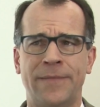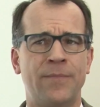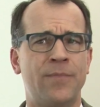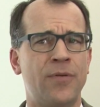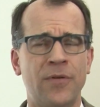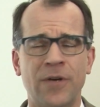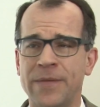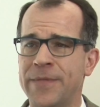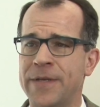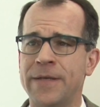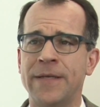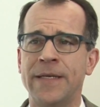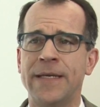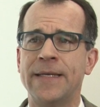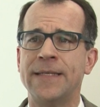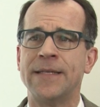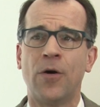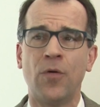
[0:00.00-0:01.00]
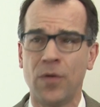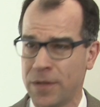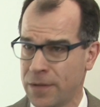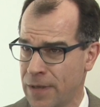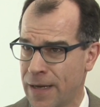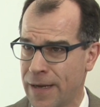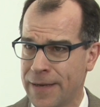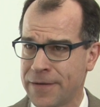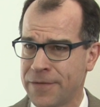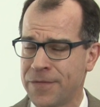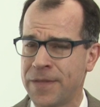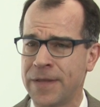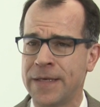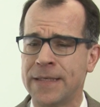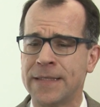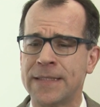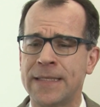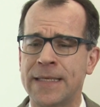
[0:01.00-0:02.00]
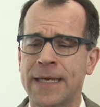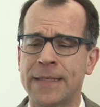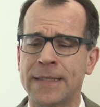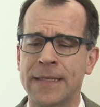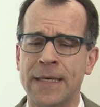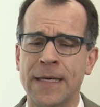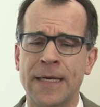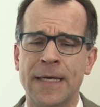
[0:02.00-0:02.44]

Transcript: employment needs, a whole lot of things that